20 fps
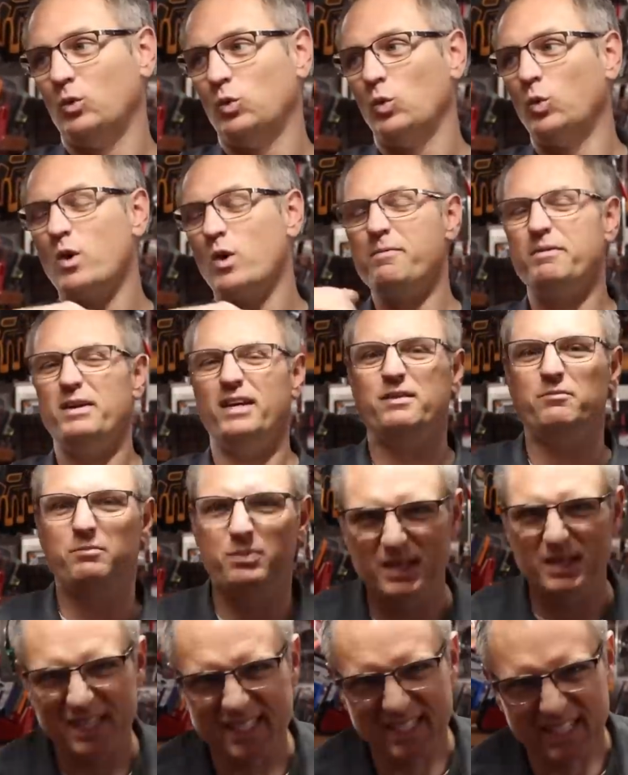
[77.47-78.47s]
We've been
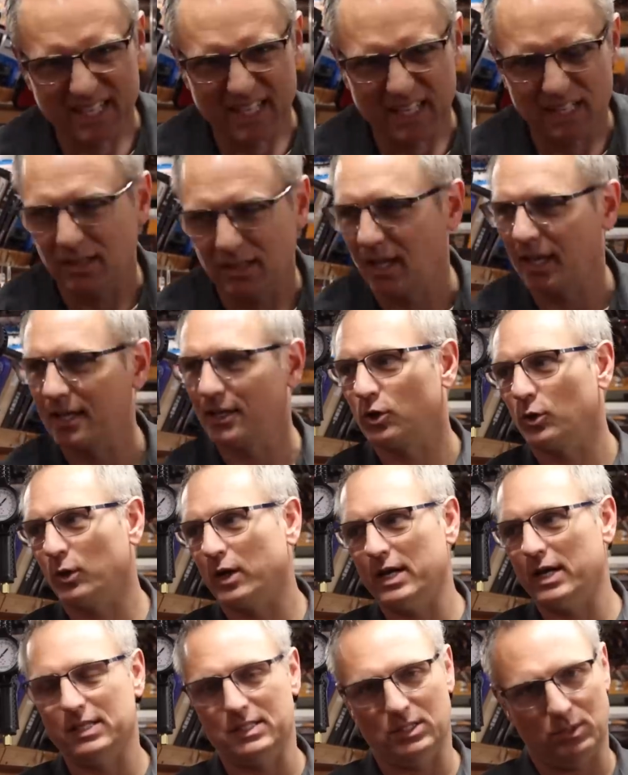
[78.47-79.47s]
busy, like
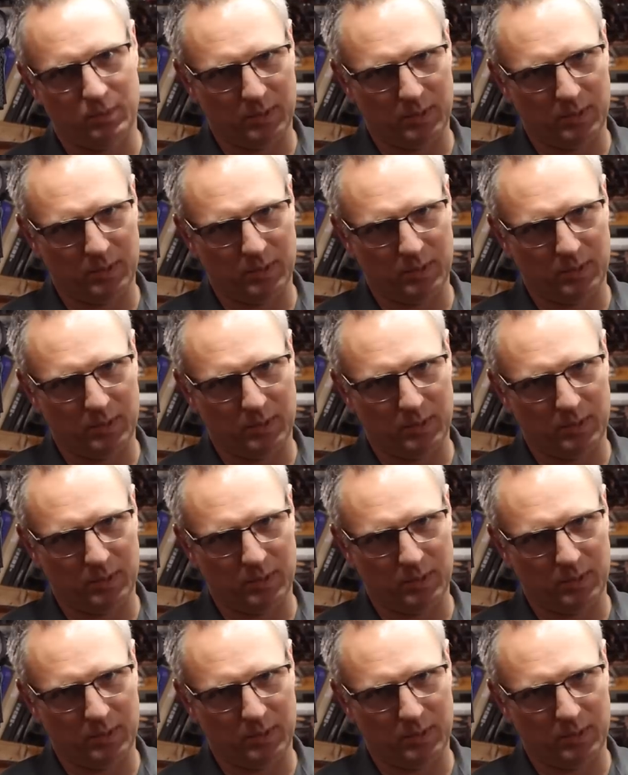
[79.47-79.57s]
crazy